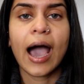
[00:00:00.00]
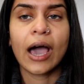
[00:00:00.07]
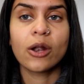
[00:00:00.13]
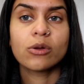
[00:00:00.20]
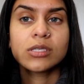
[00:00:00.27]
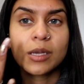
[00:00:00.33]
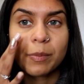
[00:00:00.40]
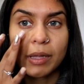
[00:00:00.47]
I
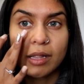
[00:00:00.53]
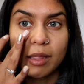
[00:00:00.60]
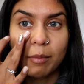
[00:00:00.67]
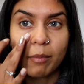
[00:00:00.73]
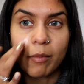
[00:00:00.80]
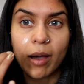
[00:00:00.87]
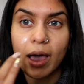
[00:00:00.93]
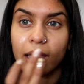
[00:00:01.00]
don't typically
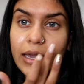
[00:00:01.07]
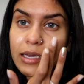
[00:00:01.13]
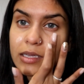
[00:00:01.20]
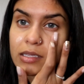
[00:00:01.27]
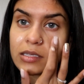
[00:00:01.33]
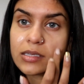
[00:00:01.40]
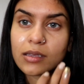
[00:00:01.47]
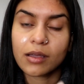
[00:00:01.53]

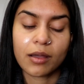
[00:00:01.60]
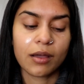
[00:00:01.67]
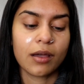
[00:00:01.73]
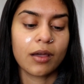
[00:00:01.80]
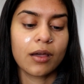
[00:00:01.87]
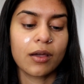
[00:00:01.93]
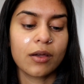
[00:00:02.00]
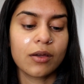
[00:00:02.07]
mind
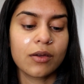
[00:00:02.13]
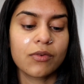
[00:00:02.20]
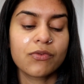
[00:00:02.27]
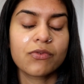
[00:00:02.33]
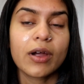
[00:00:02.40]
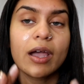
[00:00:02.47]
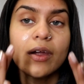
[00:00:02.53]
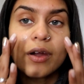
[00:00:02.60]

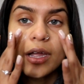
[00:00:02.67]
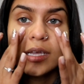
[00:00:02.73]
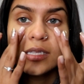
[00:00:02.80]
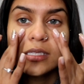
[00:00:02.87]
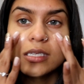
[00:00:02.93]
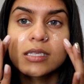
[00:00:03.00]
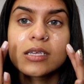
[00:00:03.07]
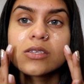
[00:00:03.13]

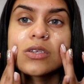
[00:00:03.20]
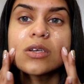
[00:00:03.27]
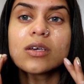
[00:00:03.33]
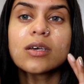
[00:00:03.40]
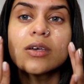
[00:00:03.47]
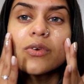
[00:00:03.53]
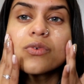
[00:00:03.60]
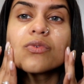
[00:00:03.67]
fragrance. It
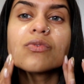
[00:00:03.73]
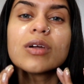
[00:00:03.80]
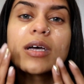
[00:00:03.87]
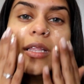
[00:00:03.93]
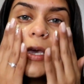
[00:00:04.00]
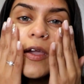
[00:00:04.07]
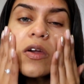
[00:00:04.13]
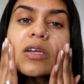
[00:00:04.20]
doesn't
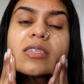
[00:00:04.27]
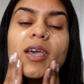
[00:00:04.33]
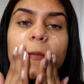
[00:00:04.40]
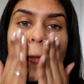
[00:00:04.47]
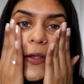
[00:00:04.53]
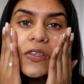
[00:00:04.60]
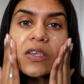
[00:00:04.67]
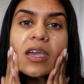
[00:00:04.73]
really
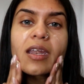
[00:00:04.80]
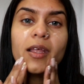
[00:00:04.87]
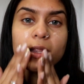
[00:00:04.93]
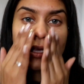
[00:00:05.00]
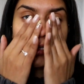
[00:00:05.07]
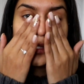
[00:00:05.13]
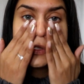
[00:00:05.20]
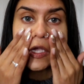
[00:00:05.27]
irritate my skin
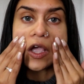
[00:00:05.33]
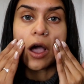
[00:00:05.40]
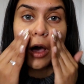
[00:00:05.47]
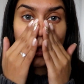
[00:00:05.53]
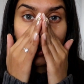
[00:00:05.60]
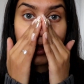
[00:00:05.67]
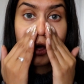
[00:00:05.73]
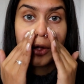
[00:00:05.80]
unless it's like
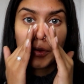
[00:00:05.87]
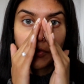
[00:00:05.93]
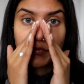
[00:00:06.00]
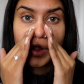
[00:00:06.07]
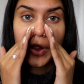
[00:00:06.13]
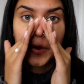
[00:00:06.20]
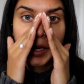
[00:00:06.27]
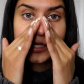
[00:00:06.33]
a lot of
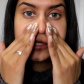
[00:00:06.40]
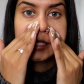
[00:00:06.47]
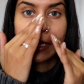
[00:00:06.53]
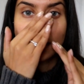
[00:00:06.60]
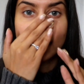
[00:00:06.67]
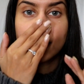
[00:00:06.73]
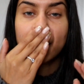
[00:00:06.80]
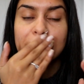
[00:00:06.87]
fragrance,
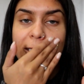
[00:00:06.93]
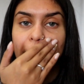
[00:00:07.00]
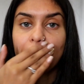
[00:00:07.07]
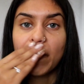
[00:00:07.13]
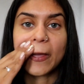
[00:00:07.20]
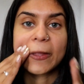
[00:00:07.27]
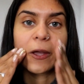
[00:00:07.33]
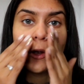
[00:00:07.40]
then it gets
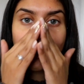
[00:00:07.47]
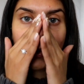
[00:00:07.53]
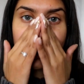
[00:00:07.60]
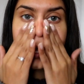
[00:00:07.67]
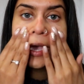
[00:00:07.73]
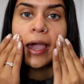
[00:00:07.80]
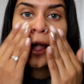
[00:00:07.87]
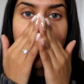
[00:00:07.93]
like really
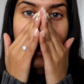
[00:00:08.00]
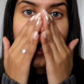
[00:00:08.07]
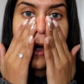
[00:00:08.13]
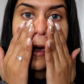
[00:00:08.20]
annoying.